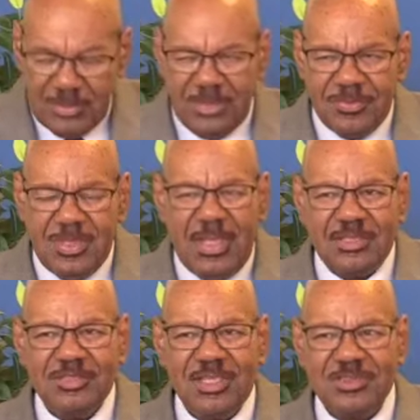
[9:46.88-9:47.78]
think I
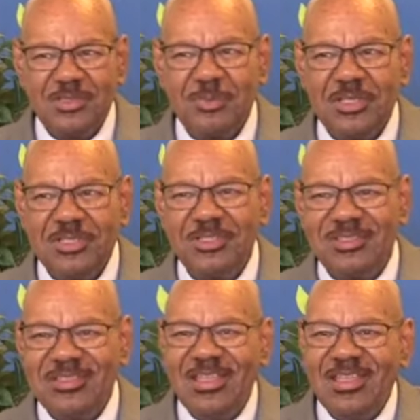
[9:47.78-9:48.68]
said this,
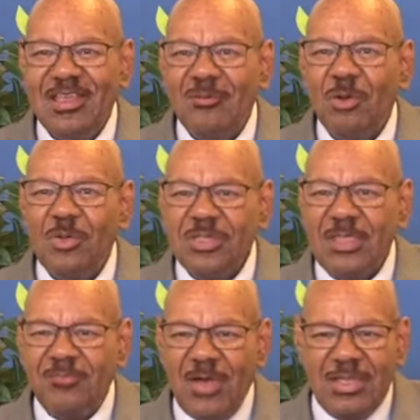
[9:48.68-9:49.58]
but when they
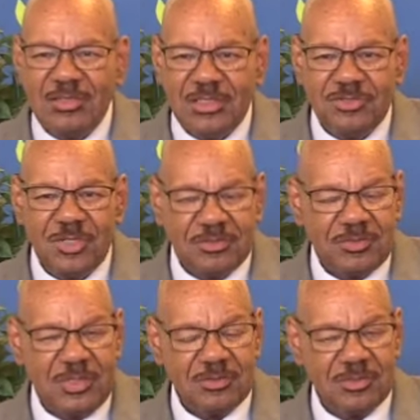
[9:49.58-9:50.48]
finally took
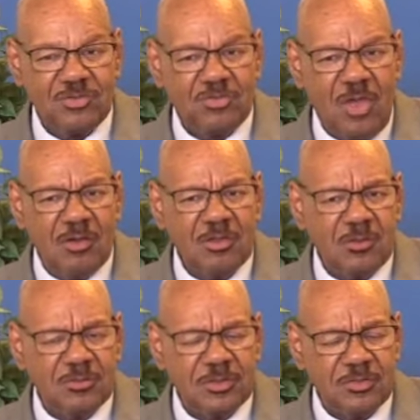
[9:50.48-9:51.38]
the
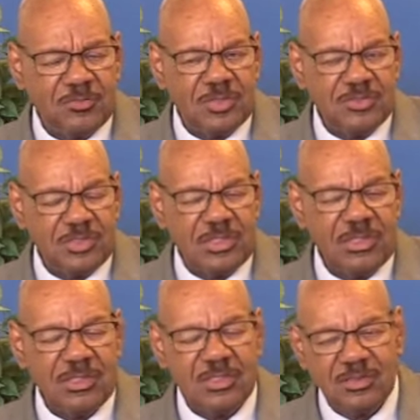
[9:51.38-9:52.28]
stronghold of the French and
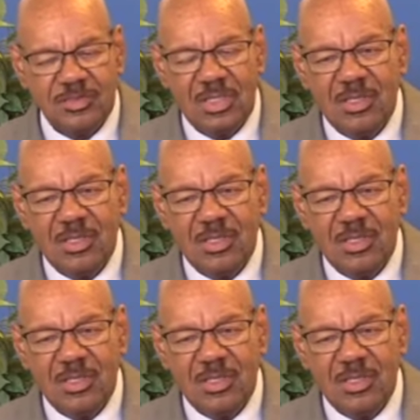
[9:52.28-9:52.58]
Indians,